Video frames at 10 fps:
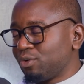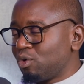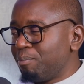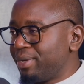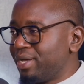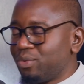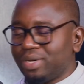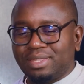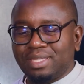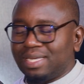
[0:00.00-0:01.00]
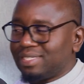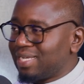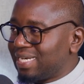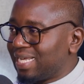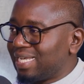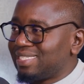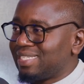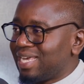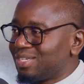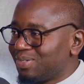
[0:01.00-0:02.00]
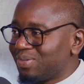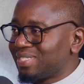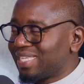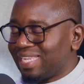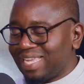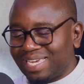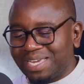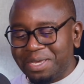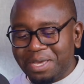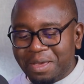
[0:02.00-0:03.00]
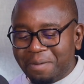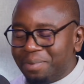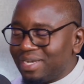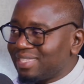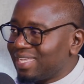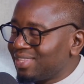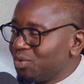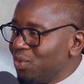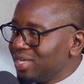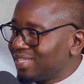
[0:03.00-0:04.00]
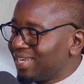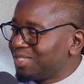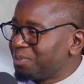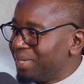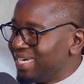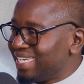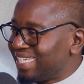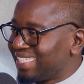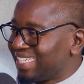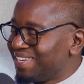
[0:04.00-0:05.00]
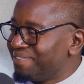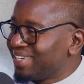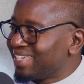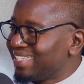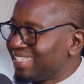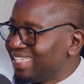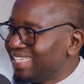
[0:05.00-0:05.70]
you compare with Sanders, the Nationals, and the like. But they are the ones that are expanding significantly.